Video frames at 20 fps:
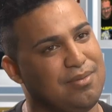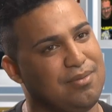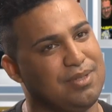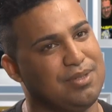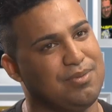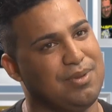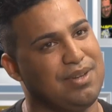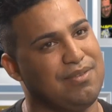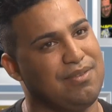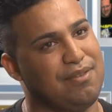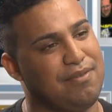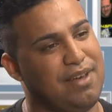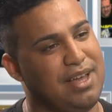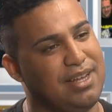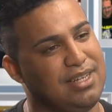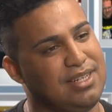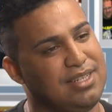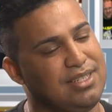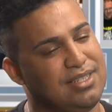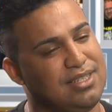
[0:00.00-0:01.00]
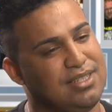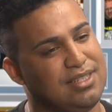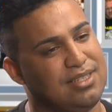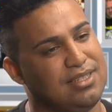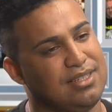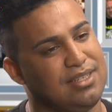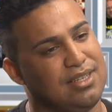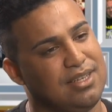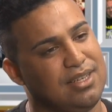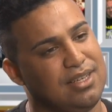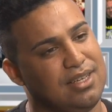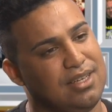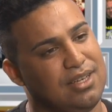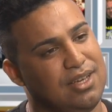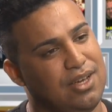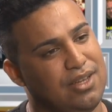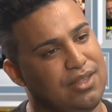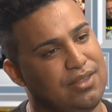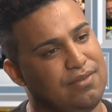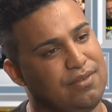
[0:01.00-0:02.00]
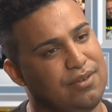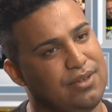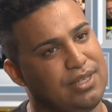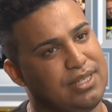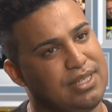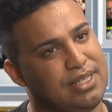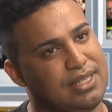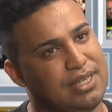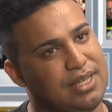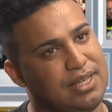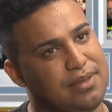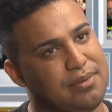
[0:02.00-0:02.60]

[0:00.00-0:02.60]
was one of the finalists on The Voice.